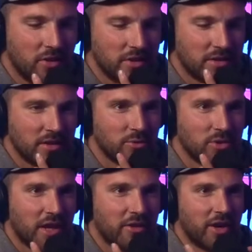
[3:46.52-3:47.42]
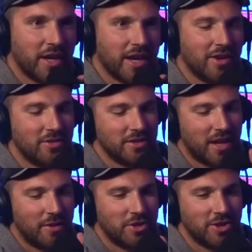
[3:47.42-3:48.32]
all these things we're saying right now is
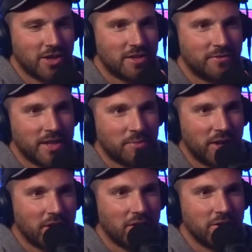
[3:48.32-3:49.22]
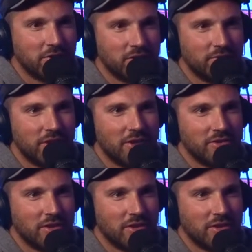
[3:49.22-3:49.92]
how we justify spending hundreds of dollars